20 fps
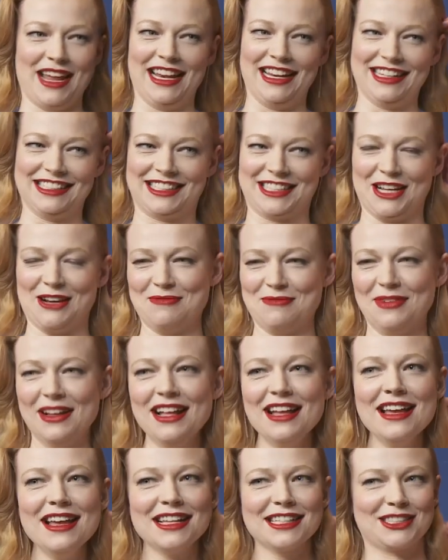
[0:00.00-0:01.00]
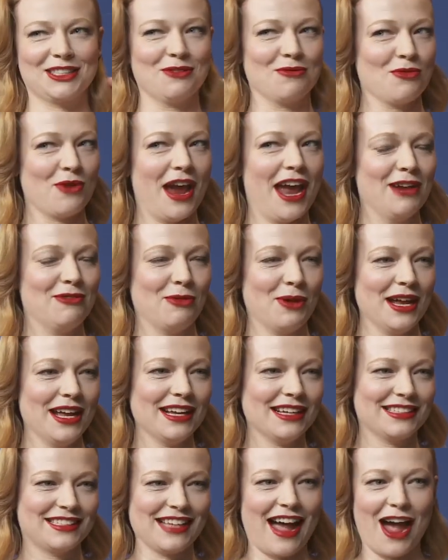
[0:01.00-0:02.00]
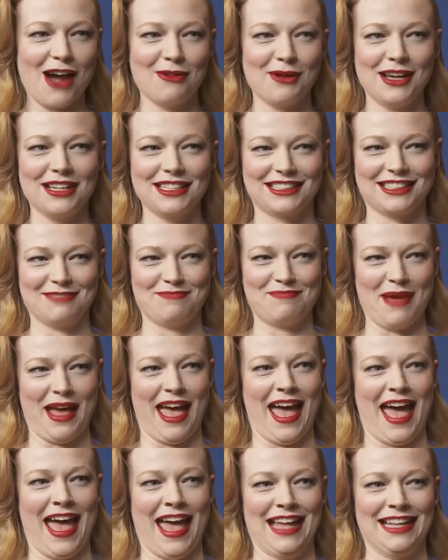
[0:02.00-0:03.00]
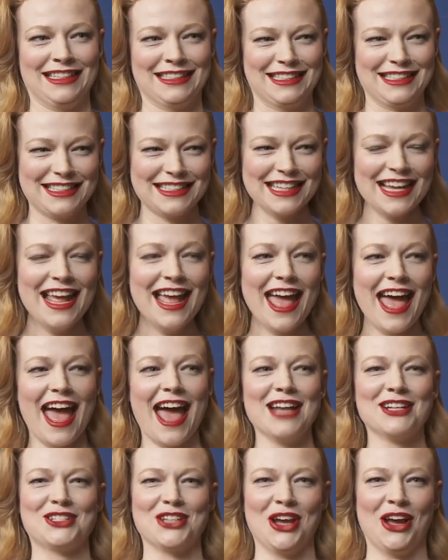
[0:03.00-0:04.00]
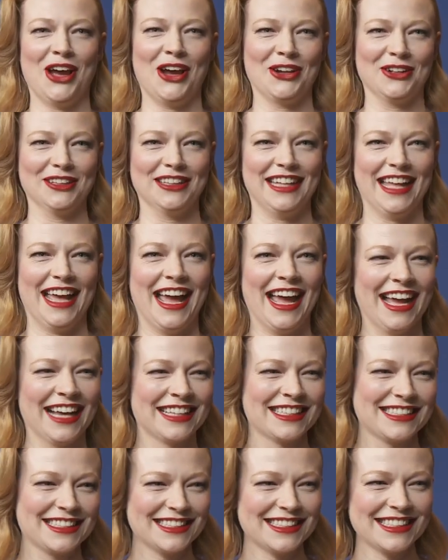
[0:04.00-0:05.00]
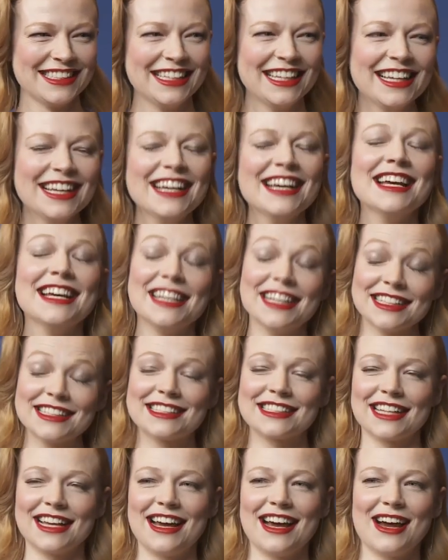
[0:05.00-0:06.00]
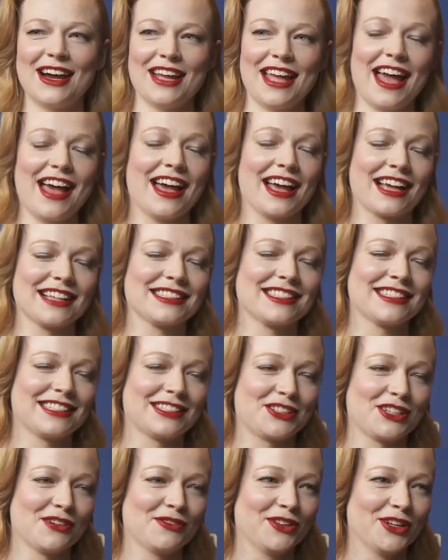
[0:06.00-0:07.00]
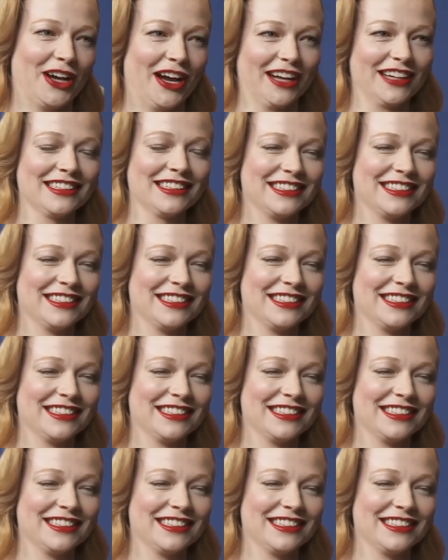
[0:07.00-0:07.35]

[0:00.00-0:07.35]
been some some red wigs, high waisted pants, and turtlenecks. It's uh, yeah, I guess it's a shiv look.